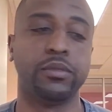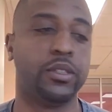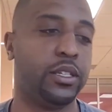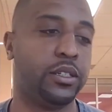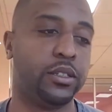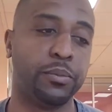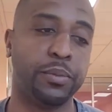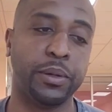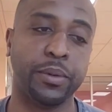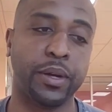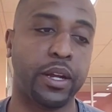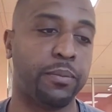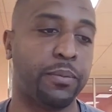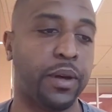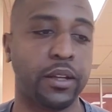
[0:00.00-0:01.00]
teaching people
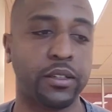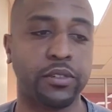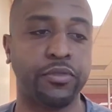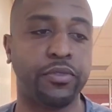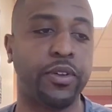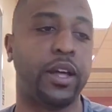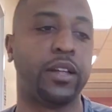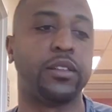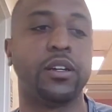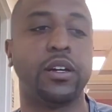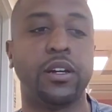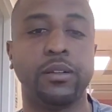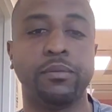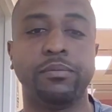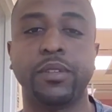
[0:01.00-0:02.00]
how to box. In fact,
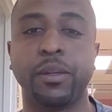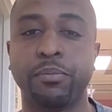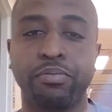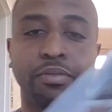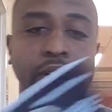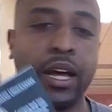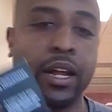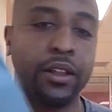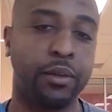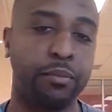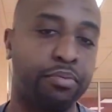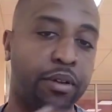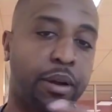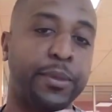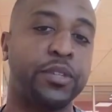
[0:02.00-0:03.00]
the pr kind of the
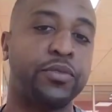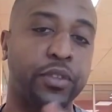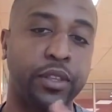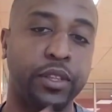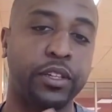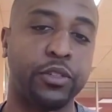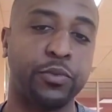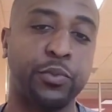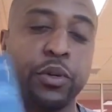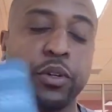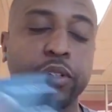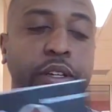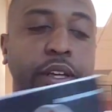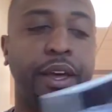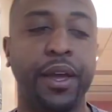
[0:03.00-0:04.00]
premise for this
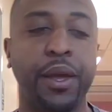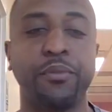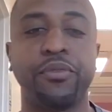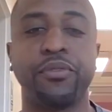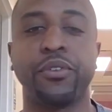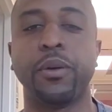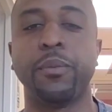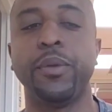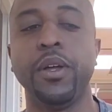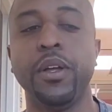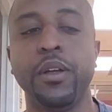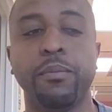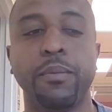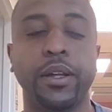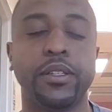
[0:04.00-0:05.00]
book came from
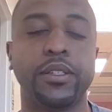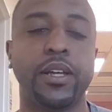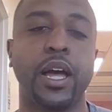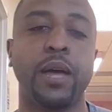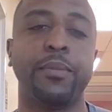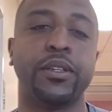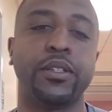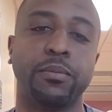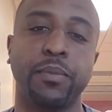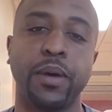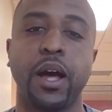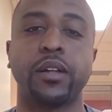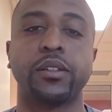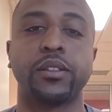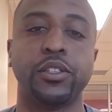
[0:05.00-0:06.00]
my time as a
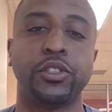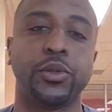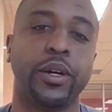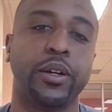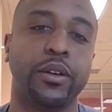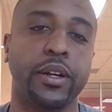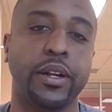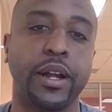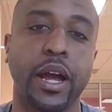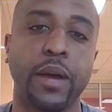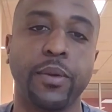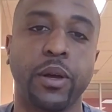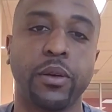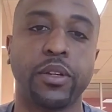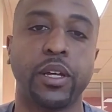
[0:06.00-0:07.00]
boxing trainer at
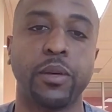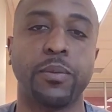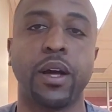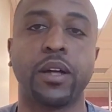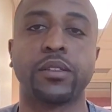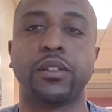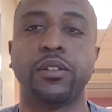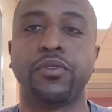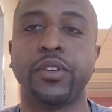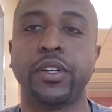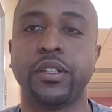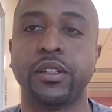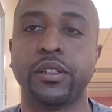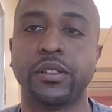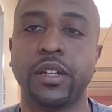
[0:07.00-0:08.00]
Nine Round Kickboxing and
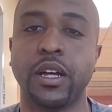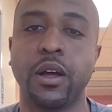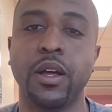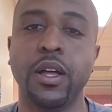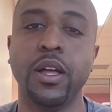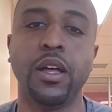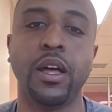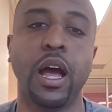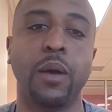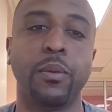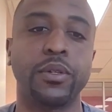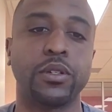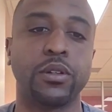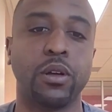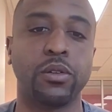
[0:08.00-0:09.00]
Fitness. Now, I
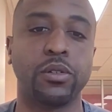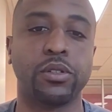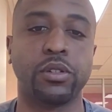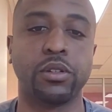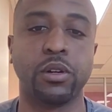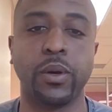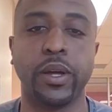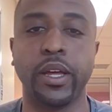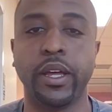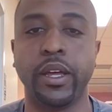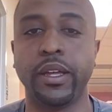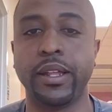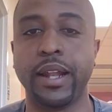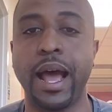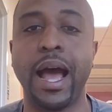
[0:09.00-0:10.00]
was also
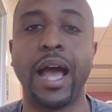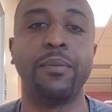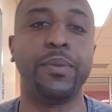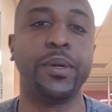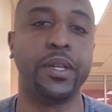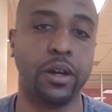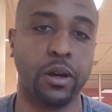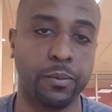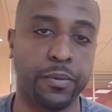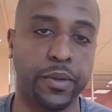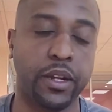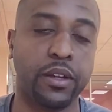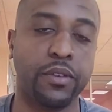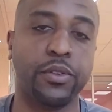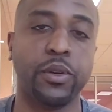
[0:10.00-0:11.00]
a IBO,
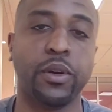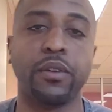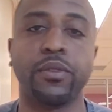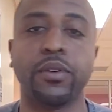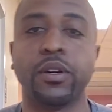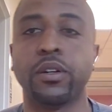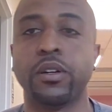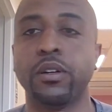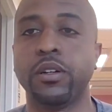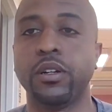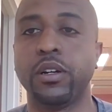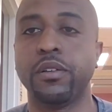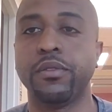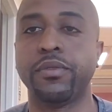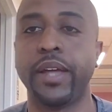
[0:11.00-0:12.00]
and if you ever heard
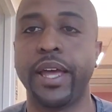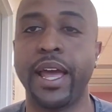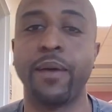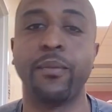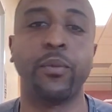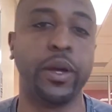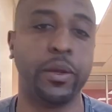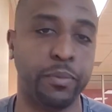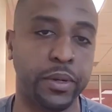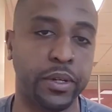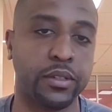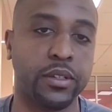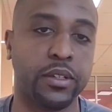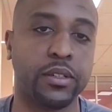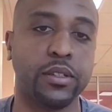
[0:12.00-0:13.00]
of Amway
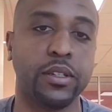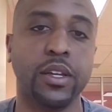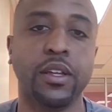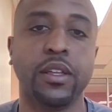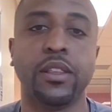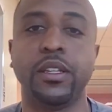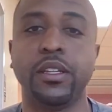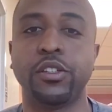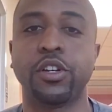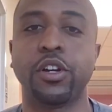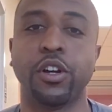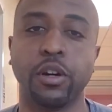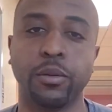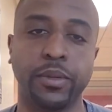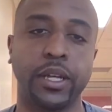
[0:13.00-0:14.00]
Business, the
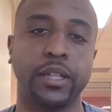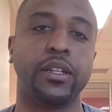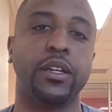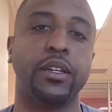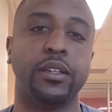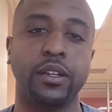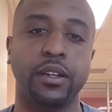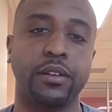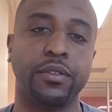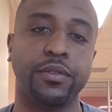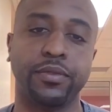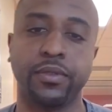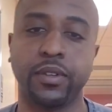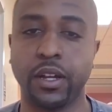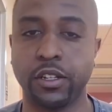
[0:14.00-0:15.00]
term that they
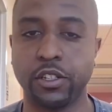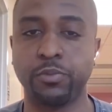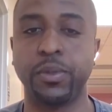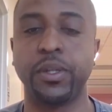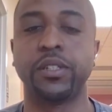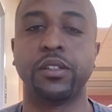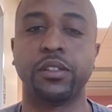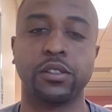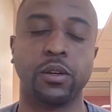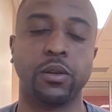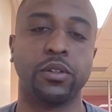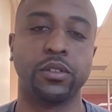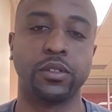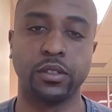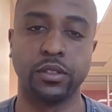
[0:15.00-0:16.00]
give us business
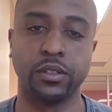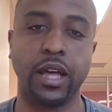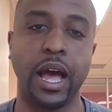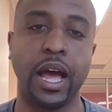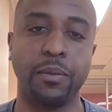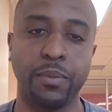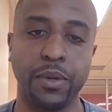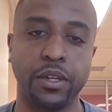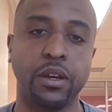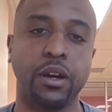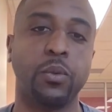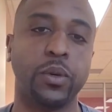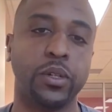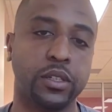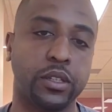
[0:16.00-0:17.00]
owners is
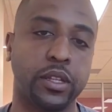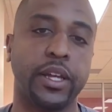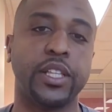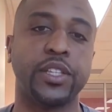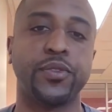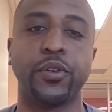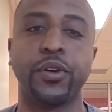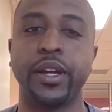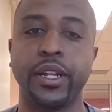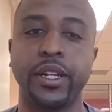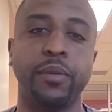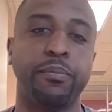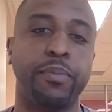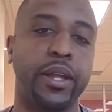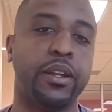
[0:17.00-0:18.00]
IBO, which stands for
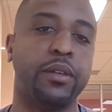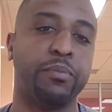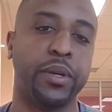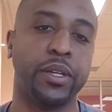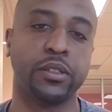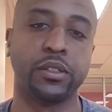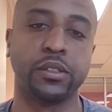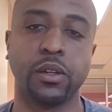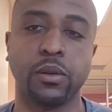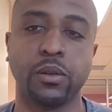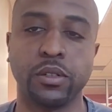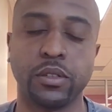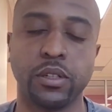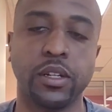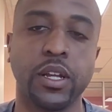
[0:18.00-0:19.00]
independent business
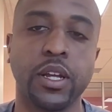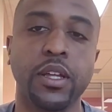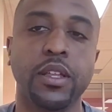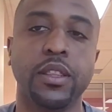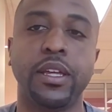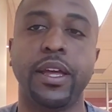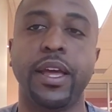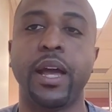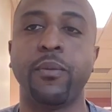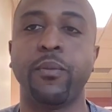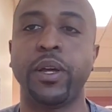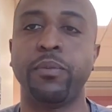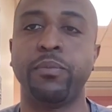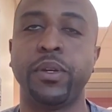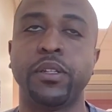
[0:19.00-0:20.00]
owners. And the
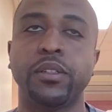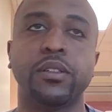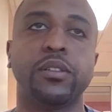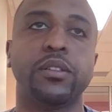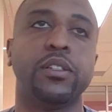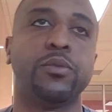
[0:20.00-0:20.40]
Amway business